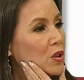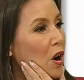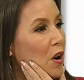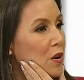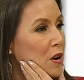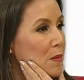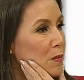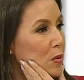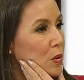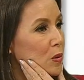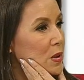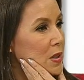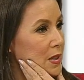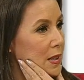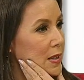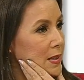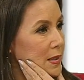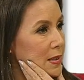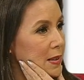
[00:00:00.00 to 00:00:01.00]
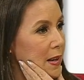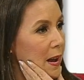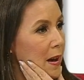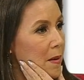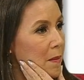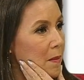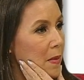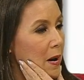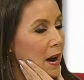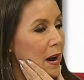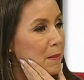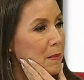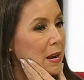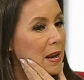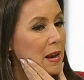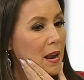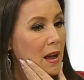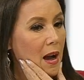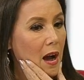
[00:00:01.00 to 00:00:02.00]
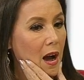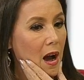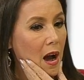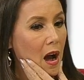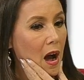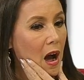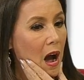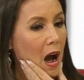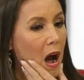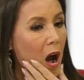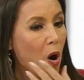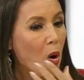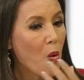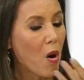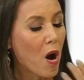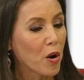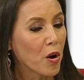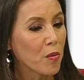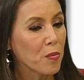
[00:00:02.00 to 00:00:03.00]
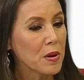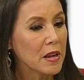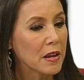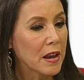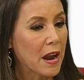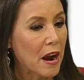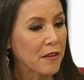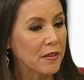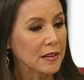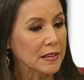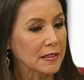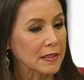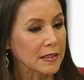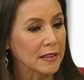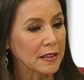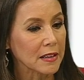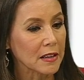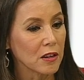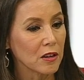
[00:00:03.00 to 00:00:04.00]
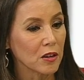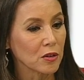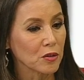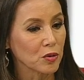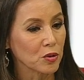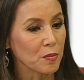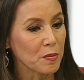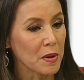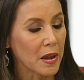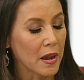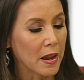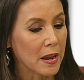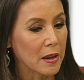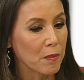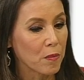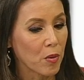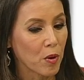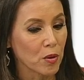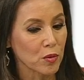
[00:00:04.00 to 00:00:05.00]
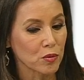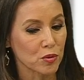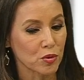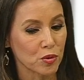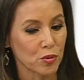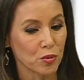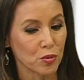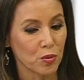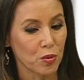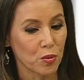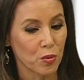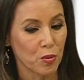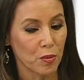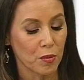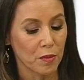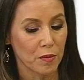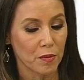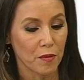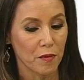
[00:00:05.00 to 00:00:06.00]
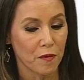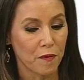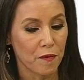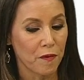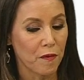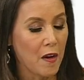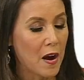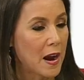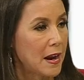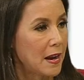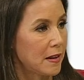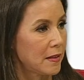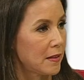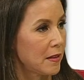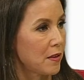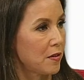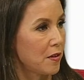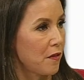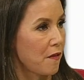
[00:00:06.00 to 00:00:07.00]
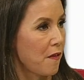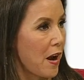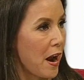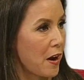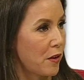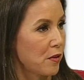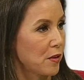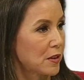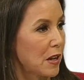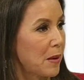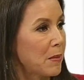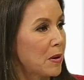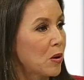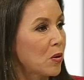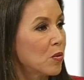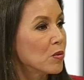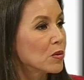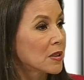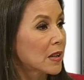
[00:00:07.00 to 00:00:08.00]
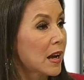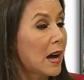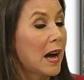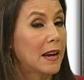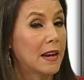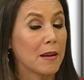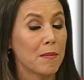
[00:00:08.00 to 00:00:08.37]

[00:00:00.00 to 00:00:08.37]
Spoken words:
our immune system, I mean, how we guaranteed to be able to fight the virus? I mean, kung sakali